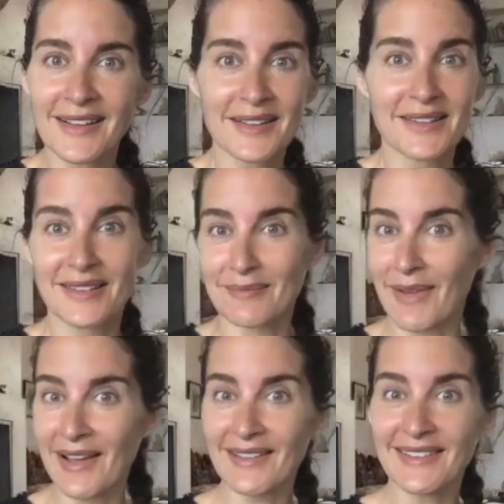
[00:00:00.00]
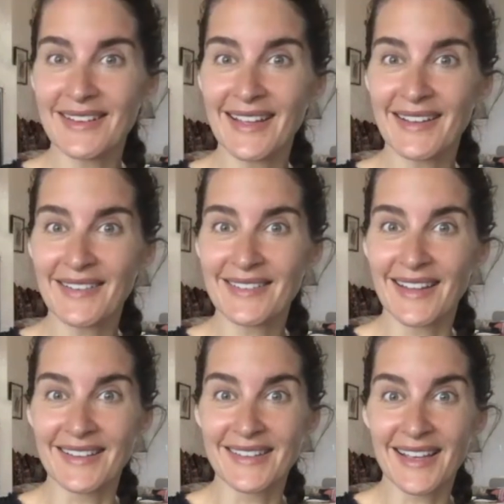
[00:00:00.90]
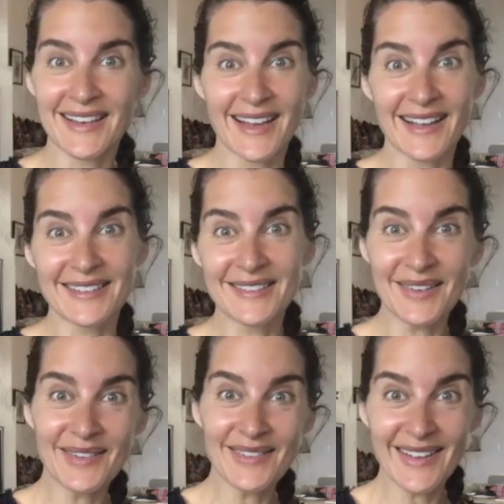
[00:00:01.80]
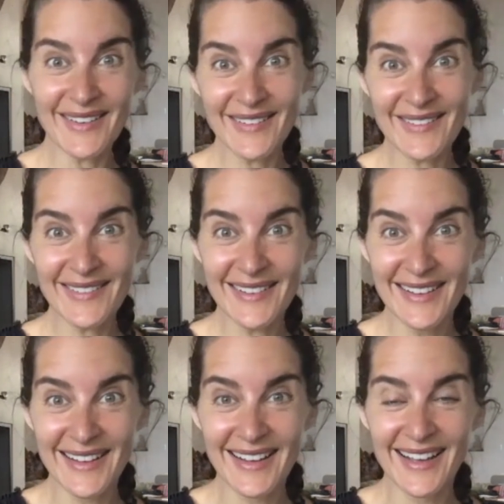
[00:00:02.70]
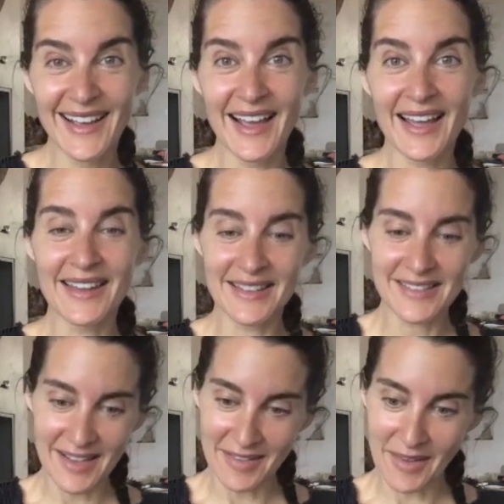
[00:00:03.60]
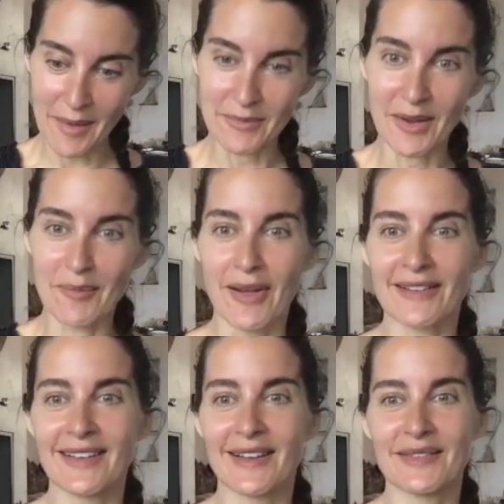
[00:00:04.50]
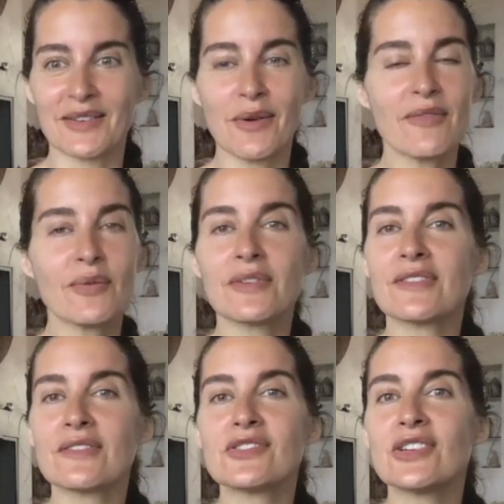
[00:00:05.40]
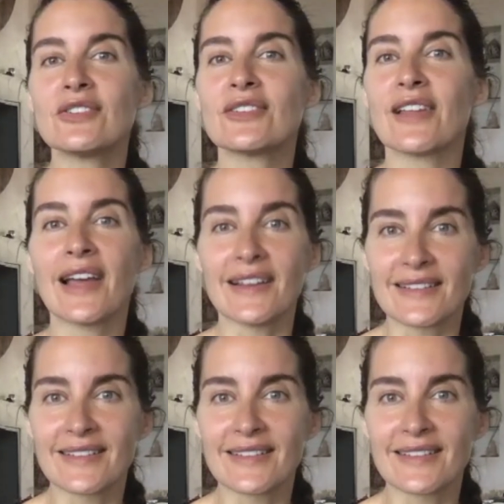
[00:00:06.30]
smiled and giggled and said, "I stole you," and then set the laptop back down to everyone's sheer delight.